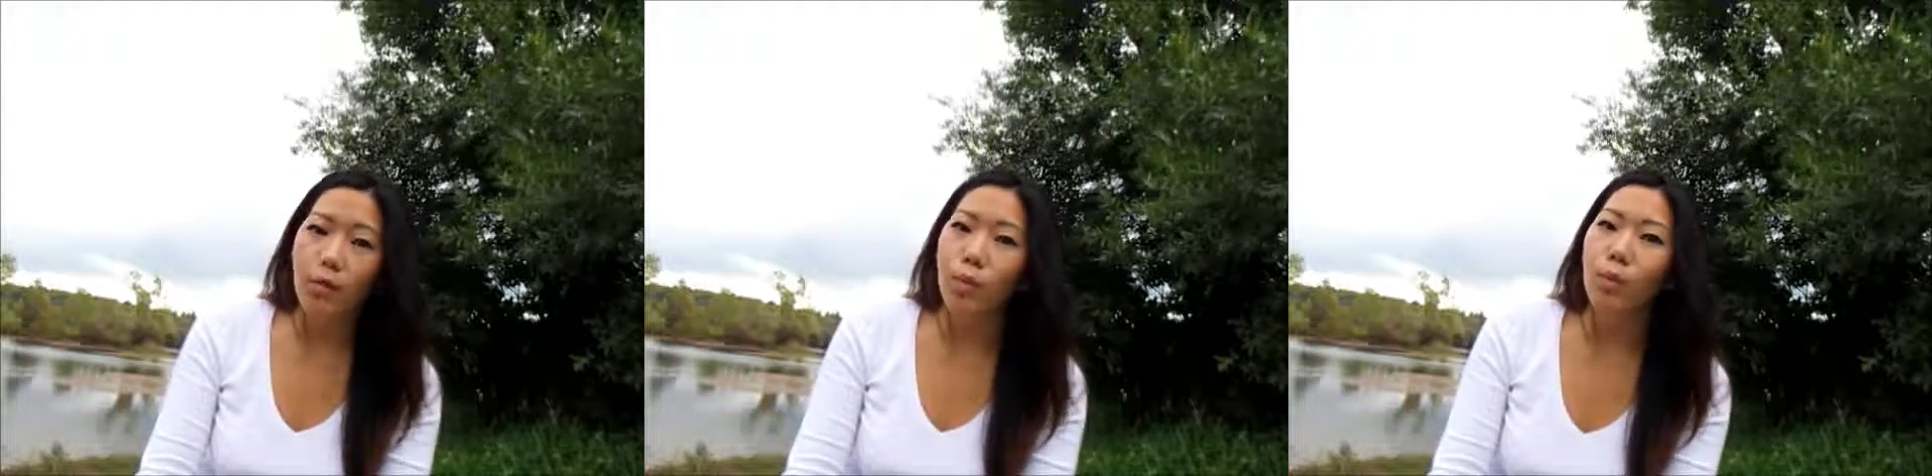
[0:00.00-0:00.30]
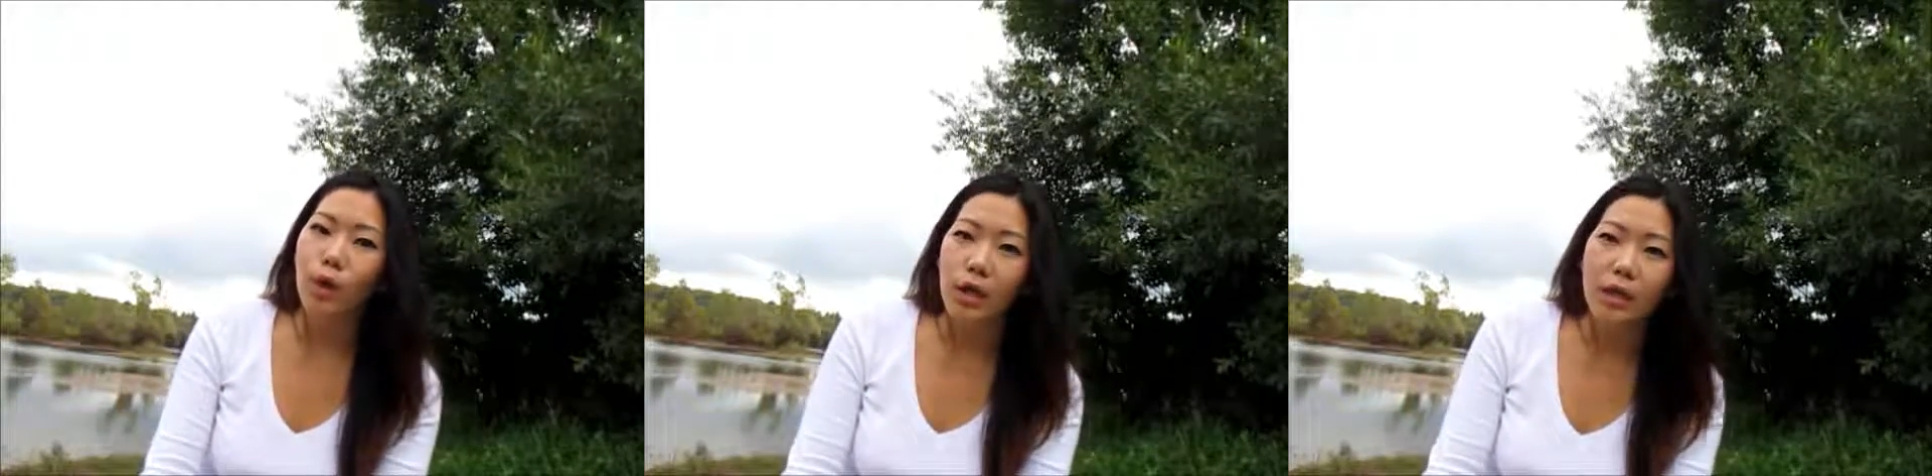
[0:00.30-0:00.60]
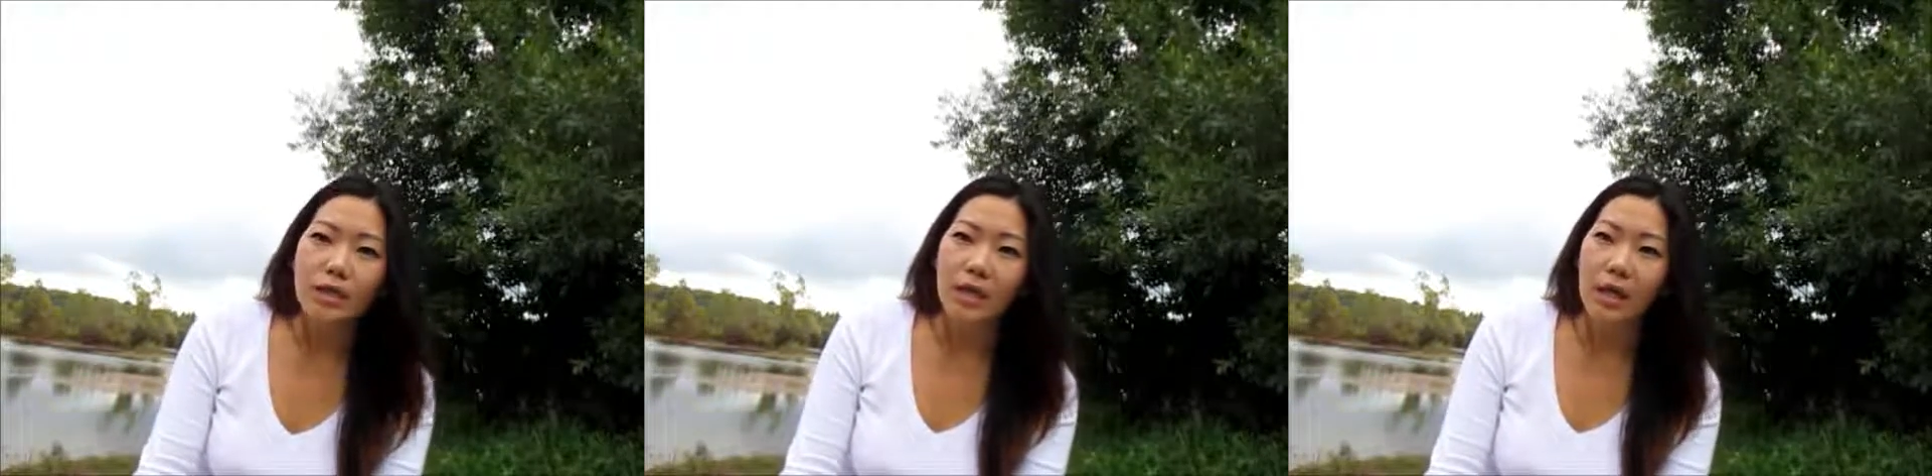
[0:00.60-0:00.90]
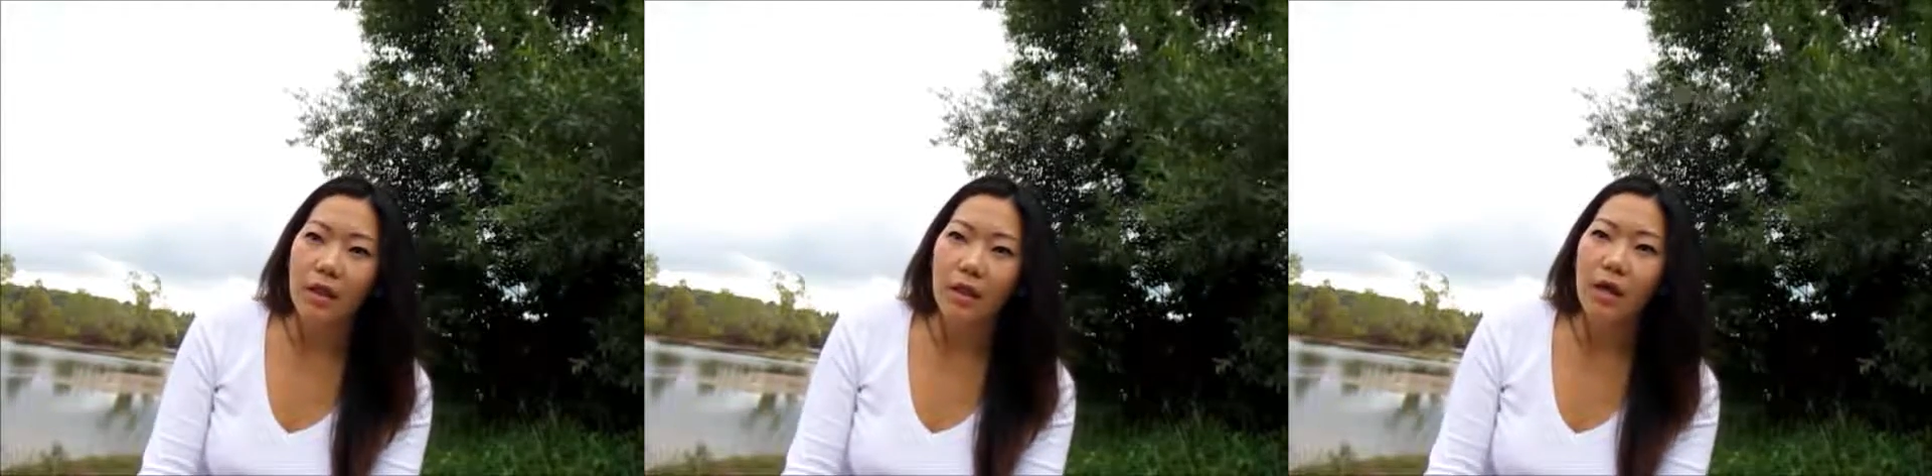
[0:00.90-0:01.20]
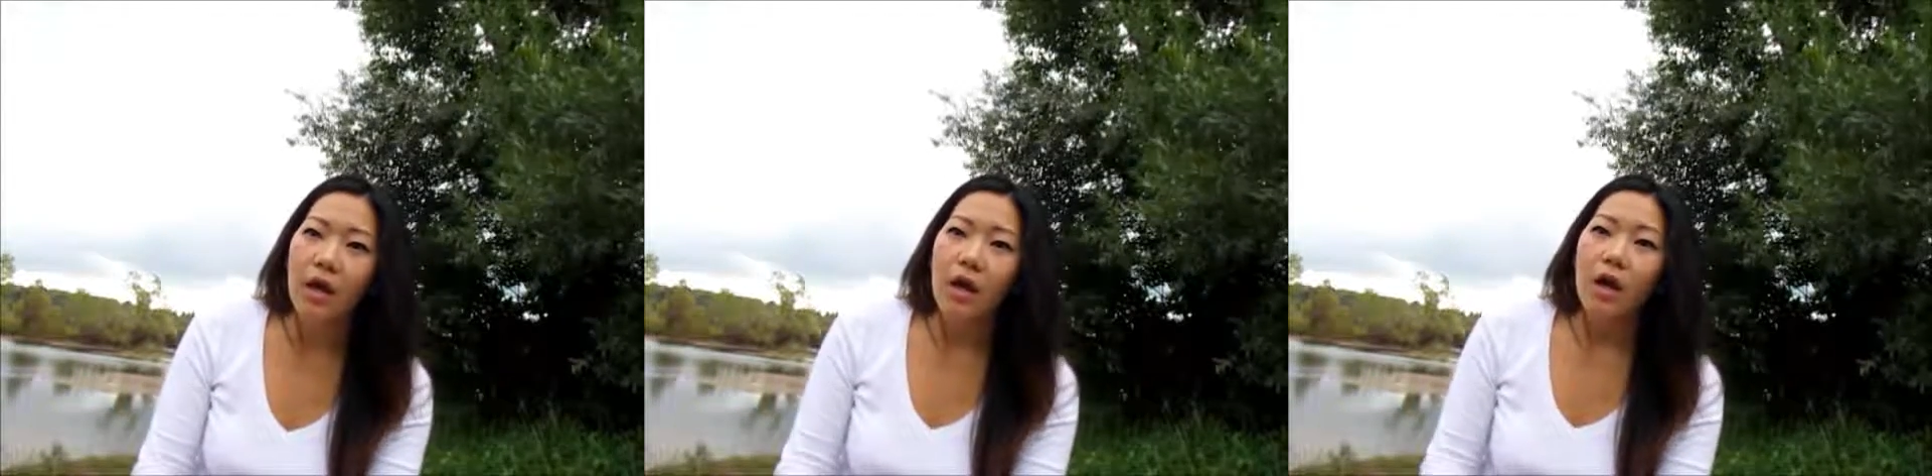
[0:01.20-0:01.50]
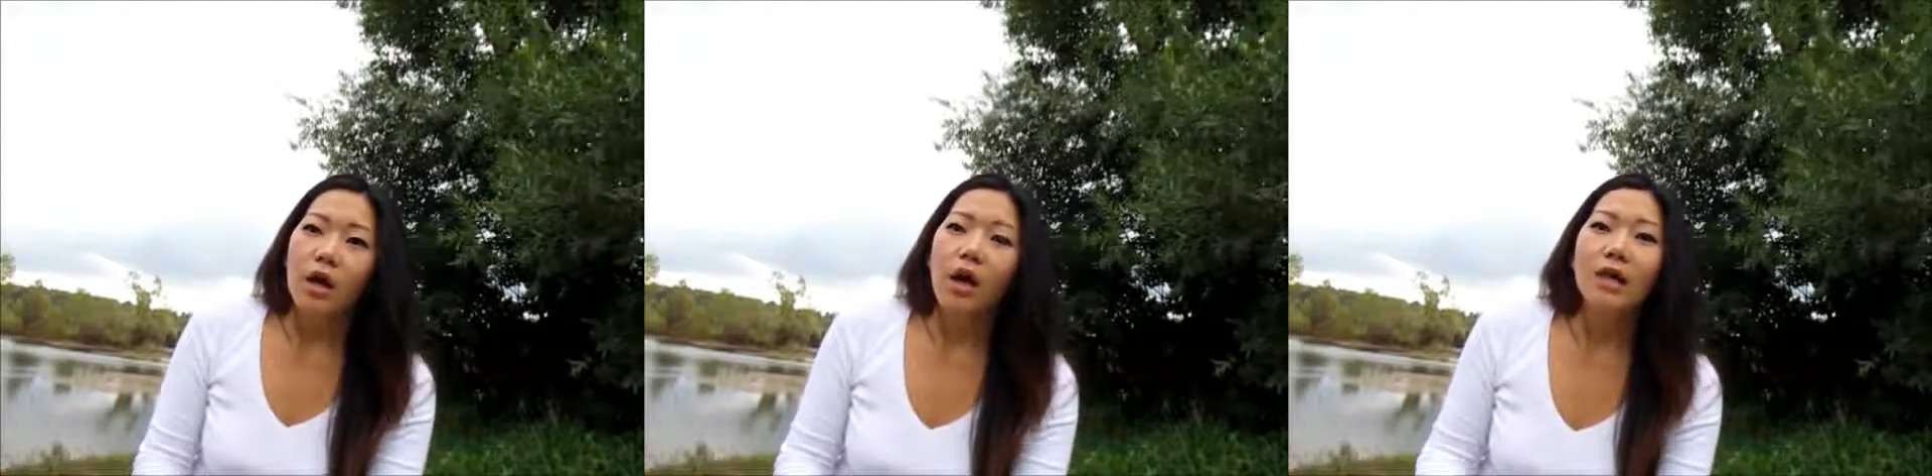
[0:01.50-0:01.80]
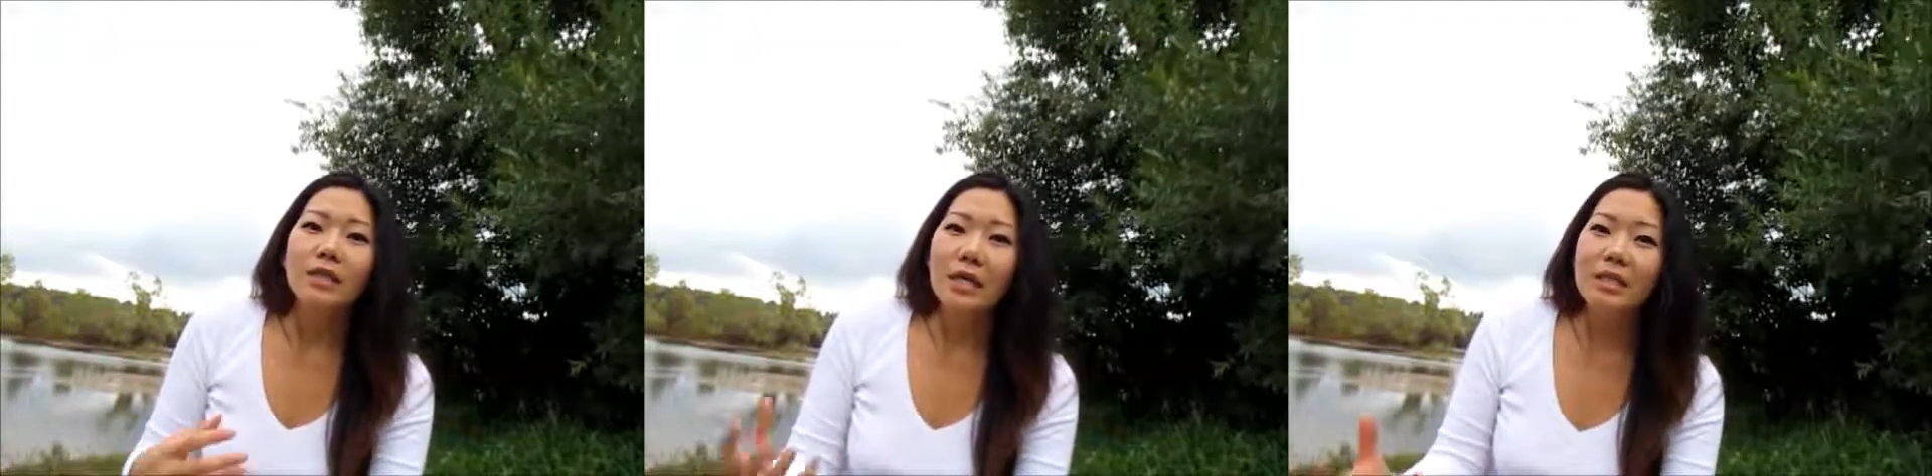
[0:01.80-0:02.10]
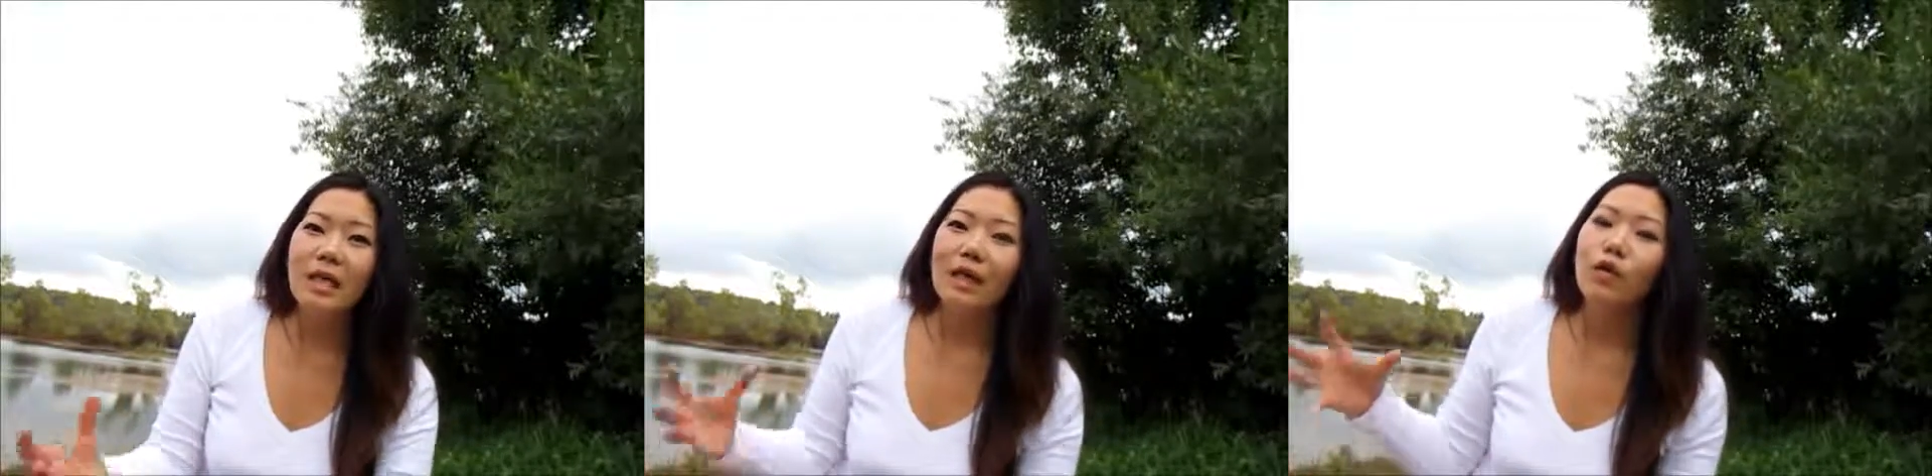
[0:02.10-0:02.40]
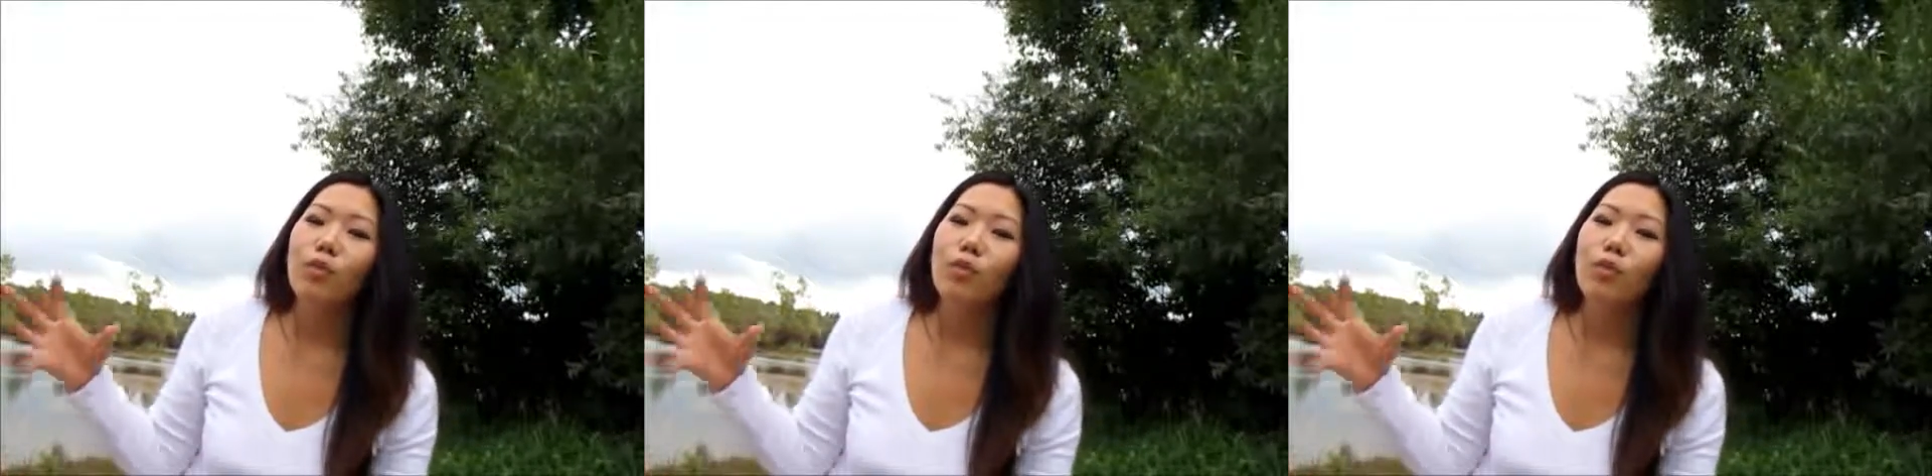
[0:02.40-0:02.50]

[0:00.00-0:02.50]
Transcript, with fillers: and we're working together. God does that.